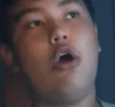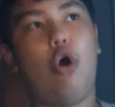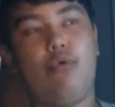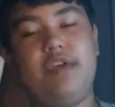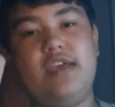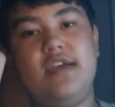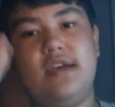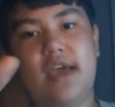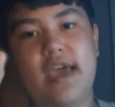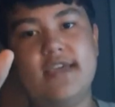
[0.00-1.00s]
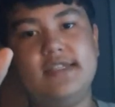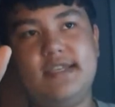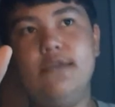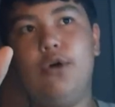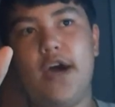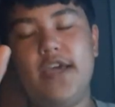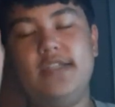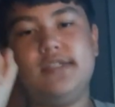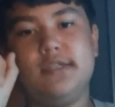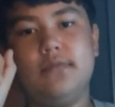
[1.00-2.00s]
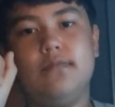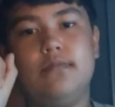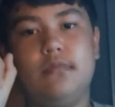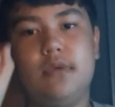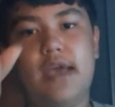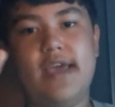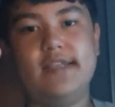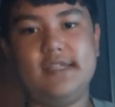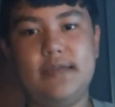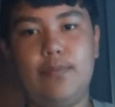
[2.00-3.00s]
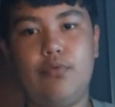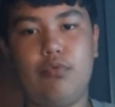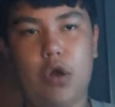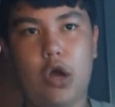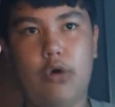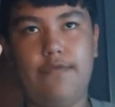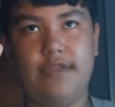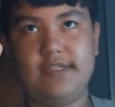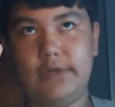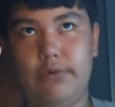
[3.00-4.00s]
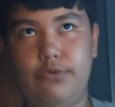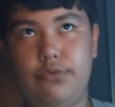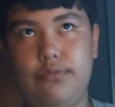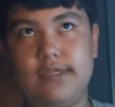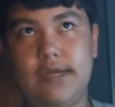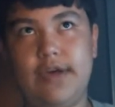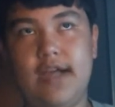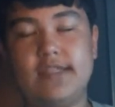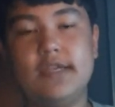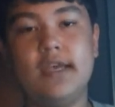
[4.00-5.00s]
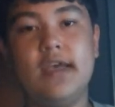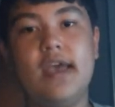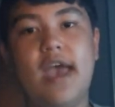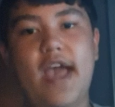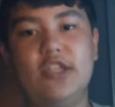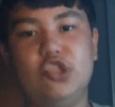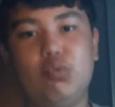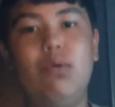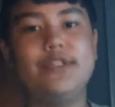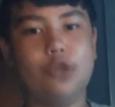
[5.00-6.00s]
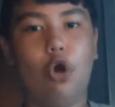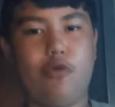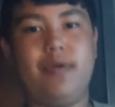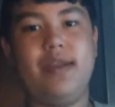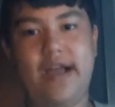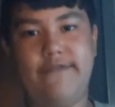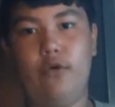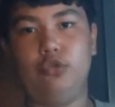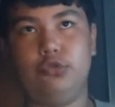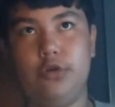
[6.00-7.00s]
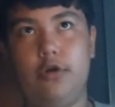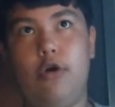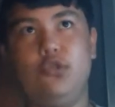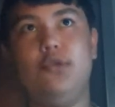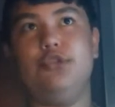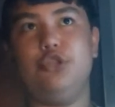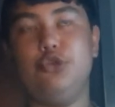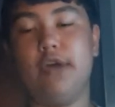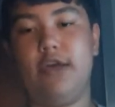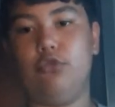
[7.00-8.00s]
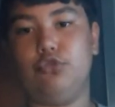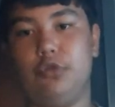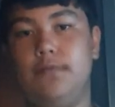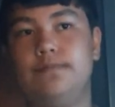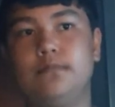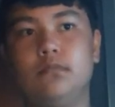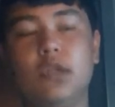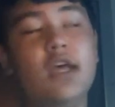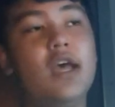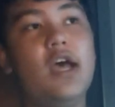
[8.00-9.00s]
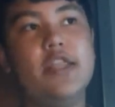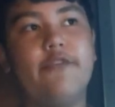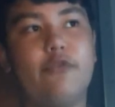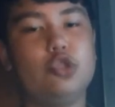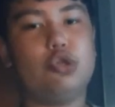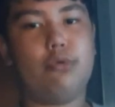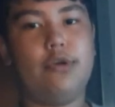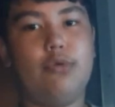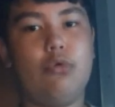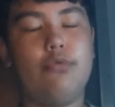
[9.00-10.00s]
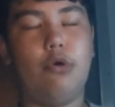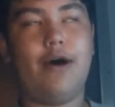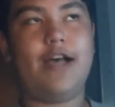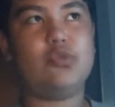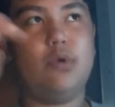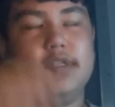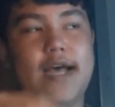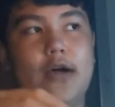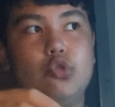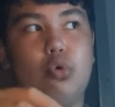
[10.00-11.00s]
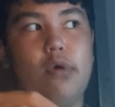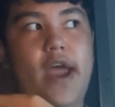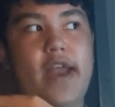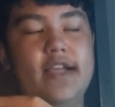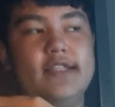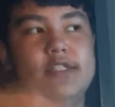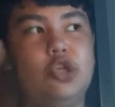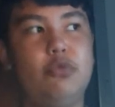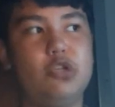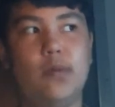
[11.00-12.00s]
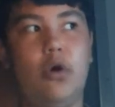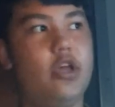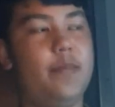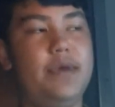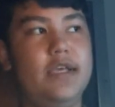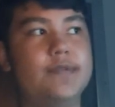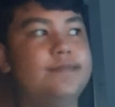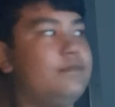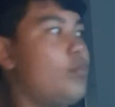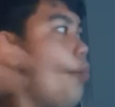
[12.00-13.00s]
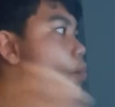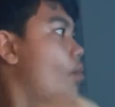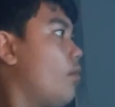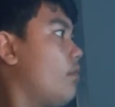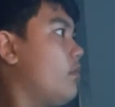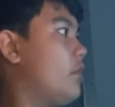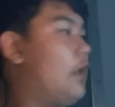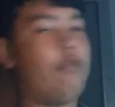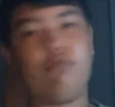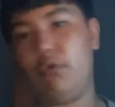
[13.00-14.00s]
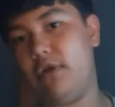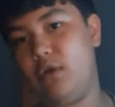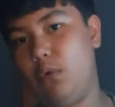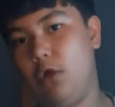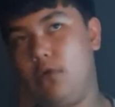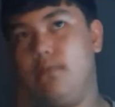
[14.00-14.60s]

are the AC Lite, AC Pro, if they still sell that, and Swiss Army Knife Ultra, also known as the UK Ultra. The first two are indoor, the last one is outdoor, and it's super small and can be thrown anywhere.